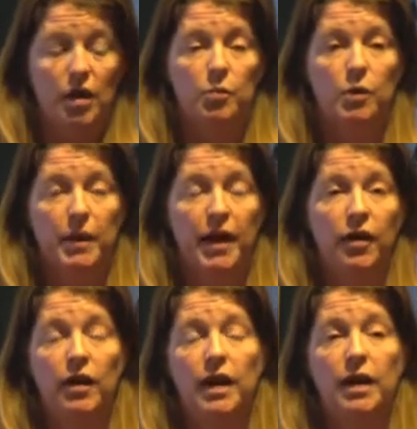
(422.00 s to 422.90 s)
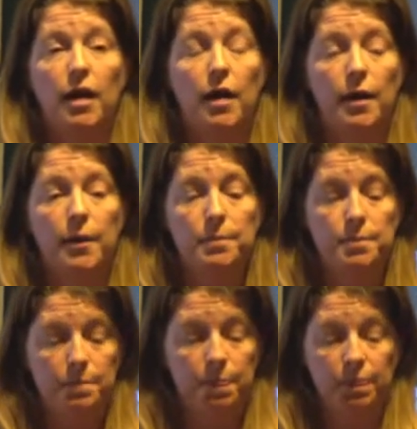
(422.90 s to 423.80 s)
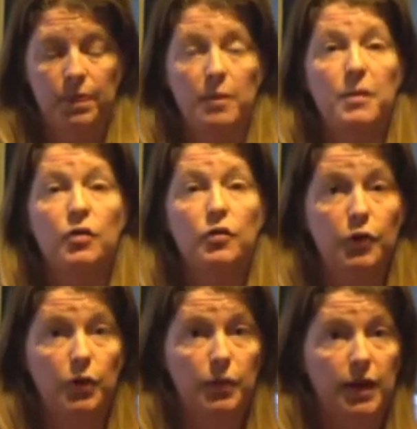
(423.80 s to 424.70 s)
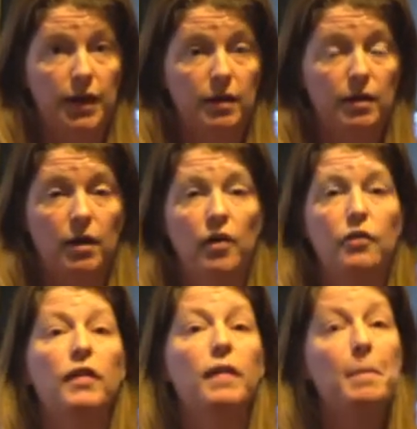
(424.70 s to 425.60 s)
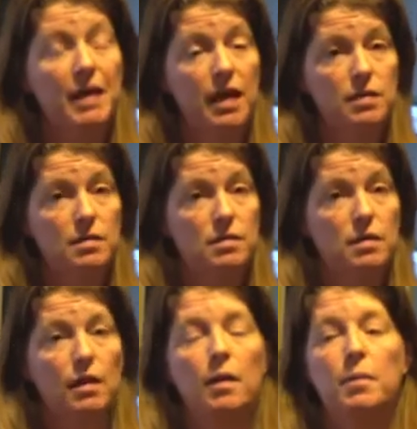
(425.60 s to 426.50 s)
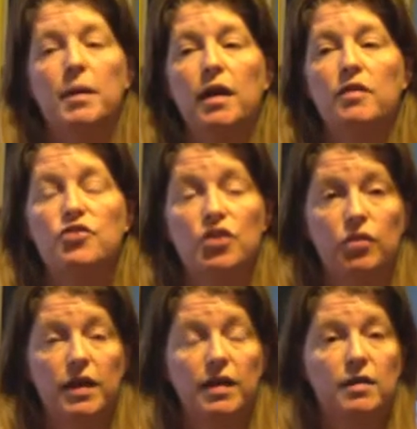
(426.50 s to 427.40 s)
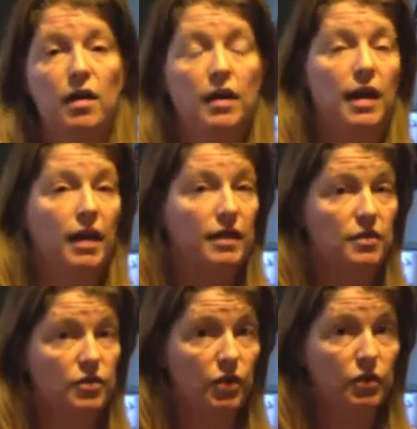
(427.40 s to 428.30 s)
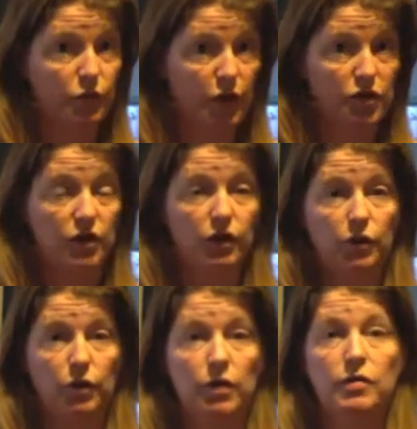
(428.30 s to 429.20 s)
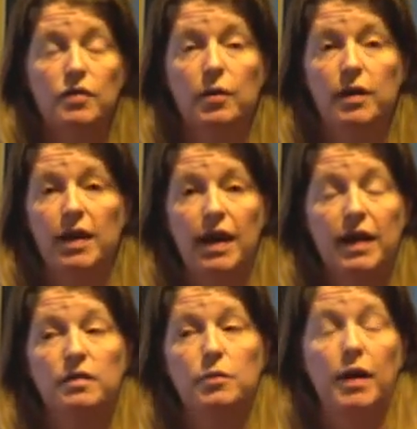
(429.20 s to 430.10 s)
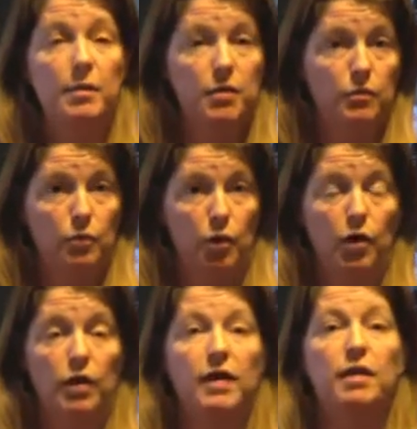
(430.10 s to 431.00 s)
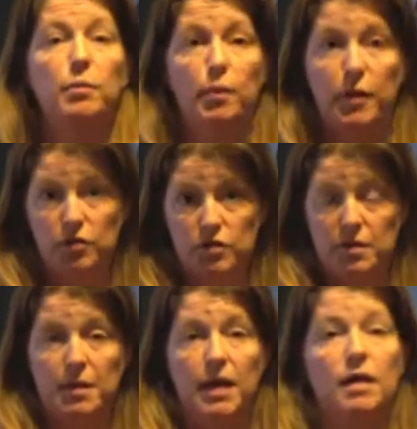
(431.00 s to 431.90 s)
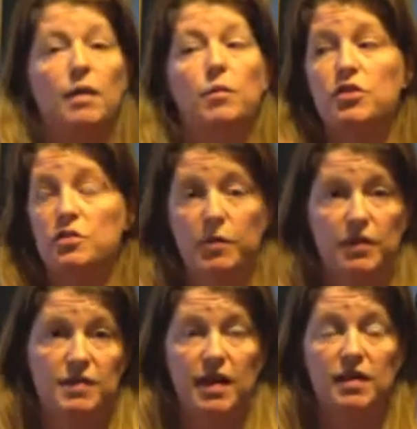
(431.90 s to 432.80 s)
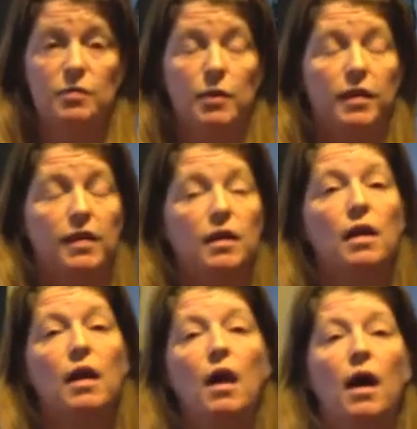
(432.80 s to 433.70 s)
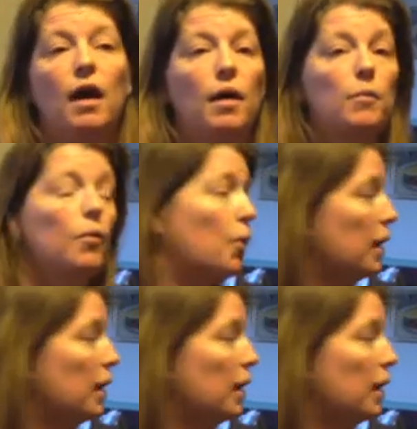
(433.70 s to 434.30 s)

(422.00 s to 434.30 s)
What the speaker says: preparing the meals for the week, other than the meats, because generally Don and I like to do this fresh on the grill. So at night when I'm at work, he prepares the meat and we just put the sides with it. What